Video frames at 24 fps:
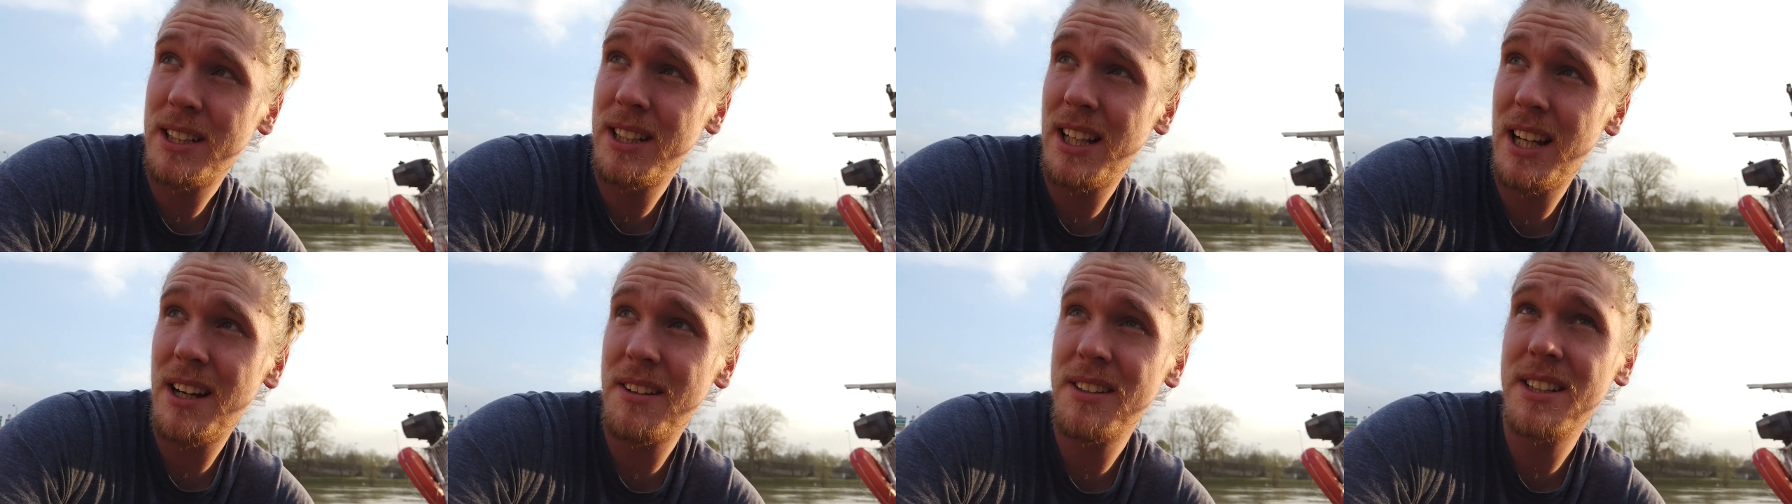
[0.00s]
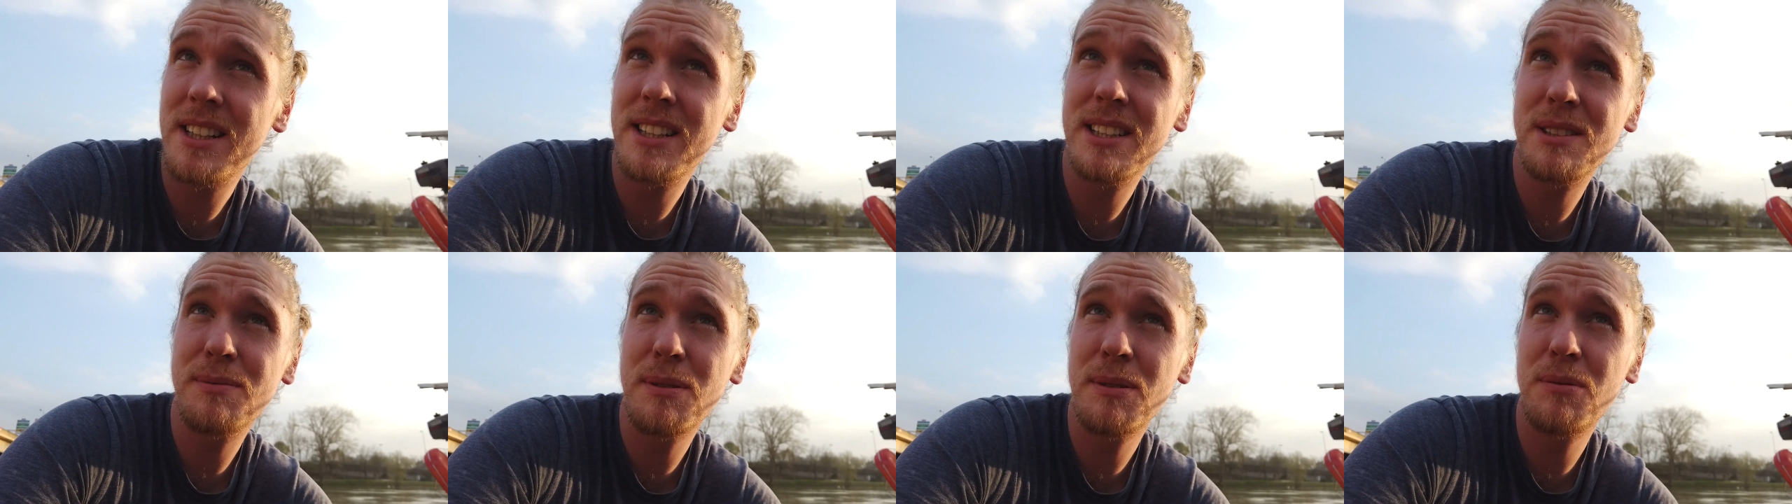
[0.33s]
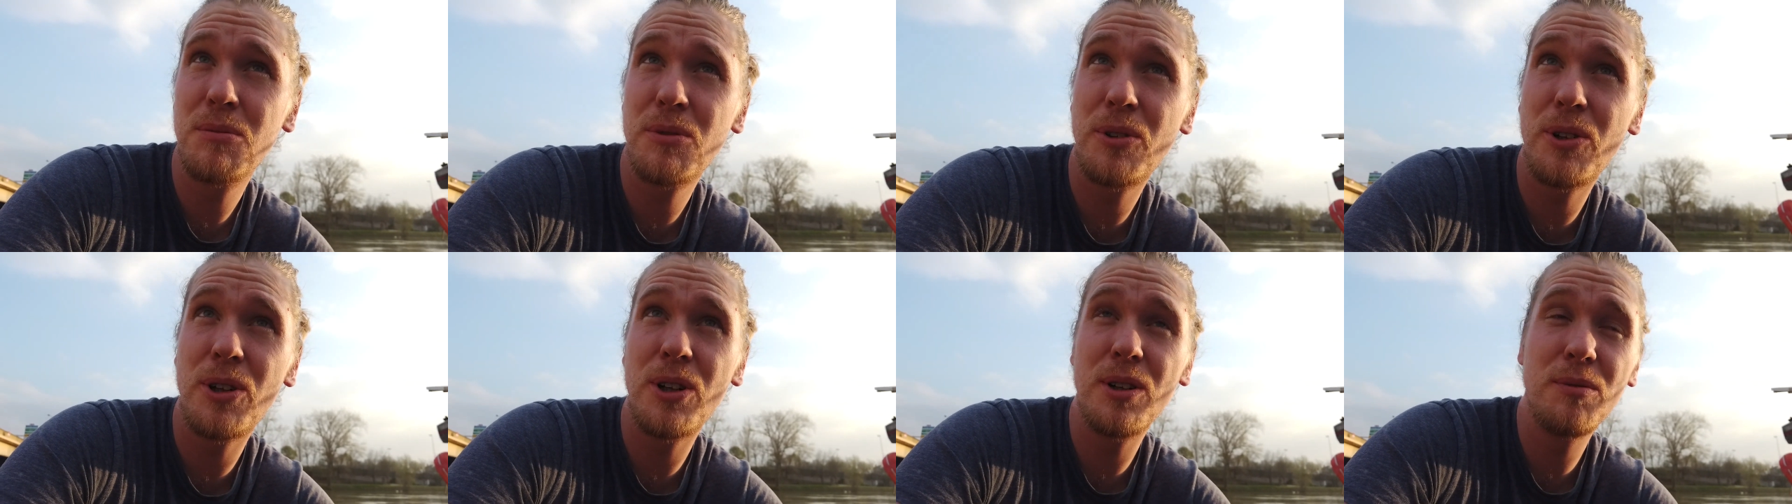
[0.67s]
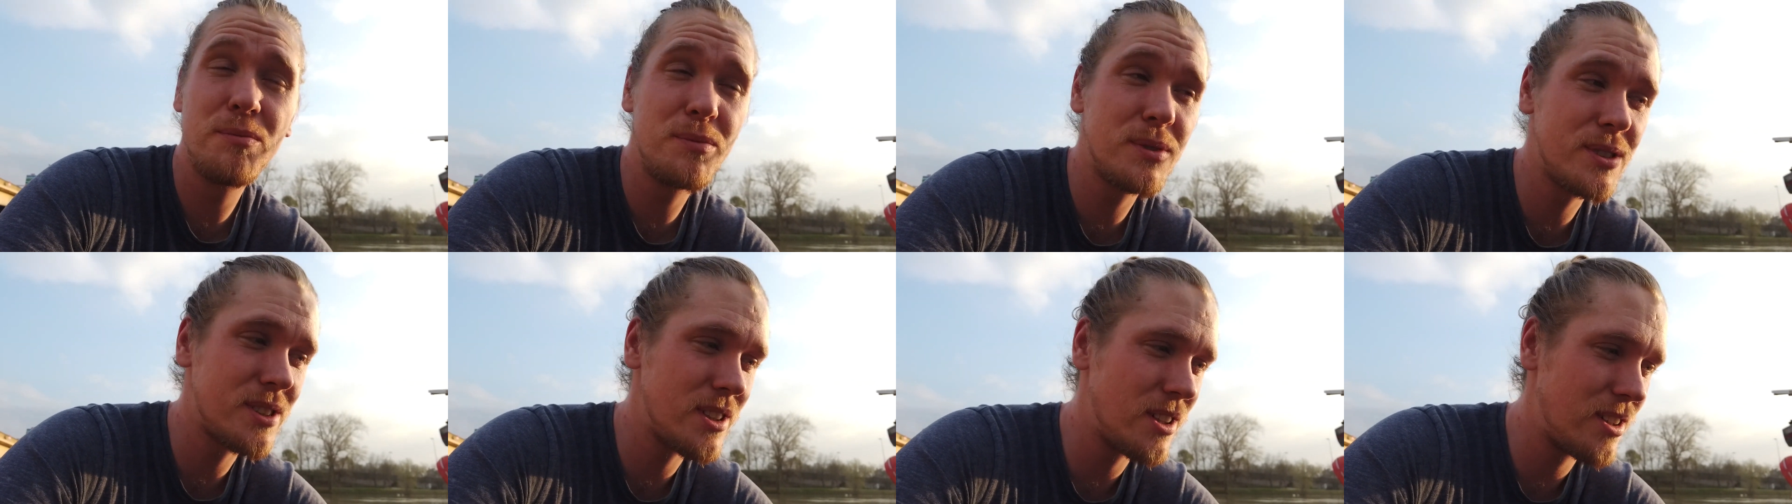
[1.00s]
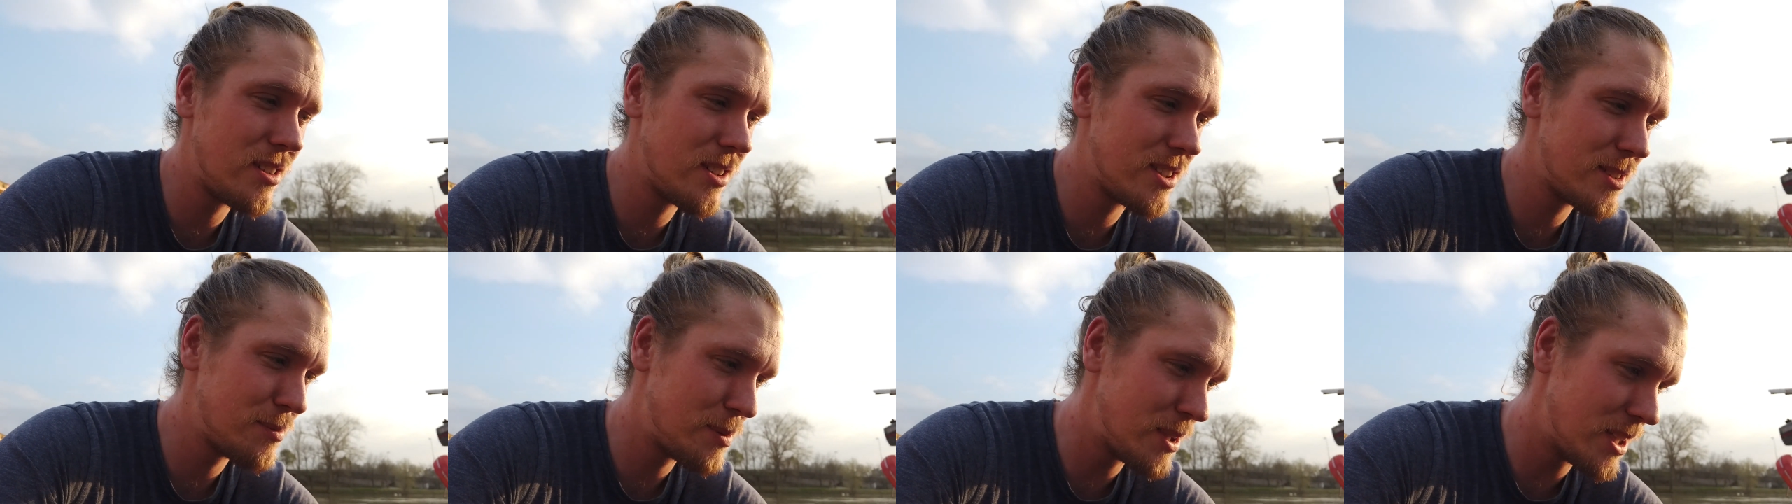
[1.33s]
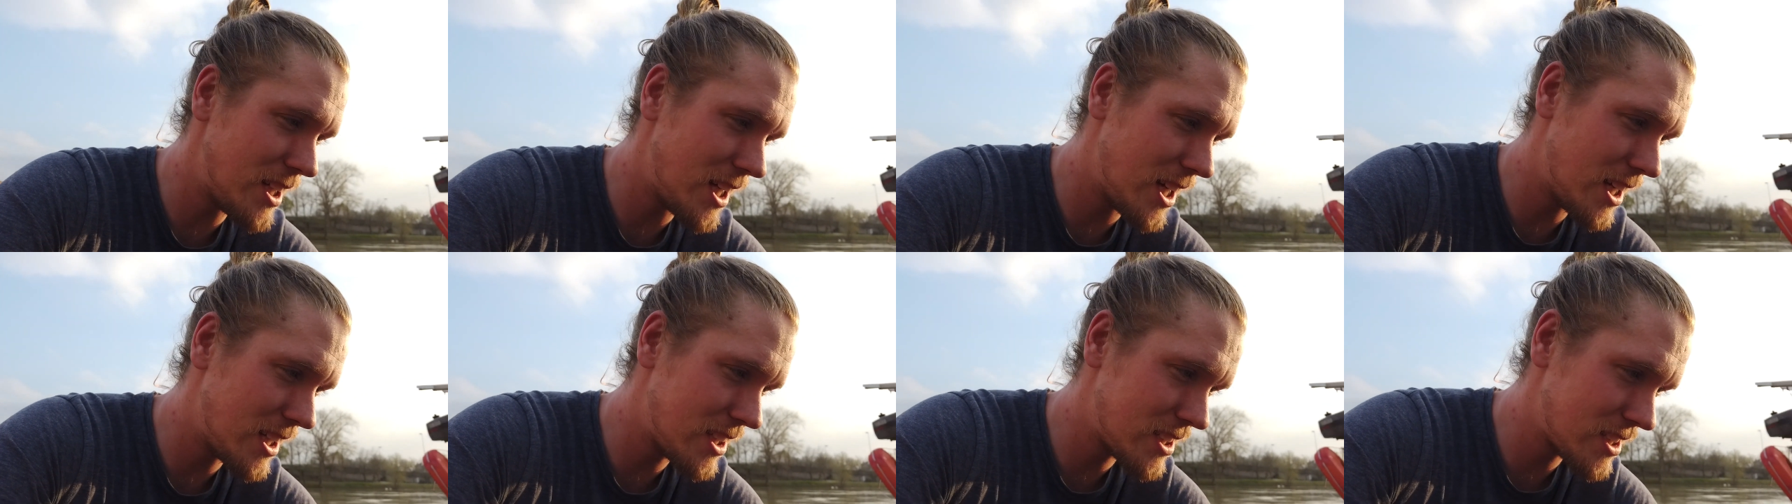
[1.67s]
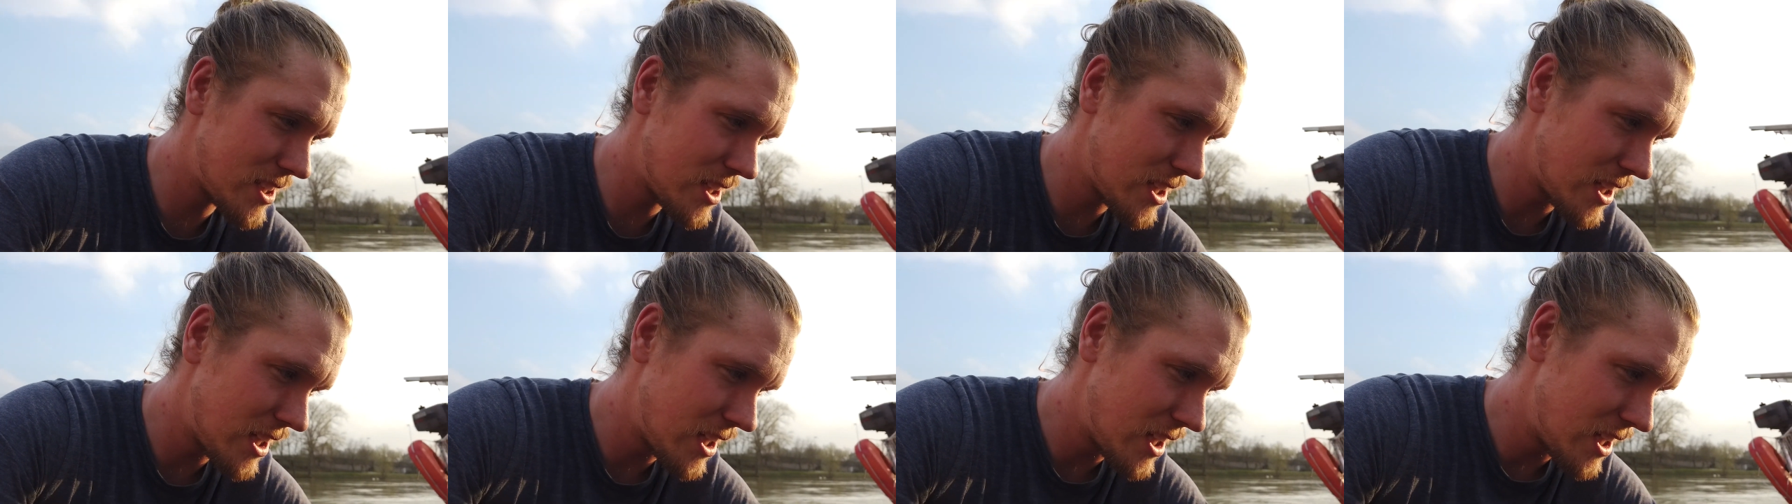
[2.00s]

been cloudy, it's been warm, so it's been nice.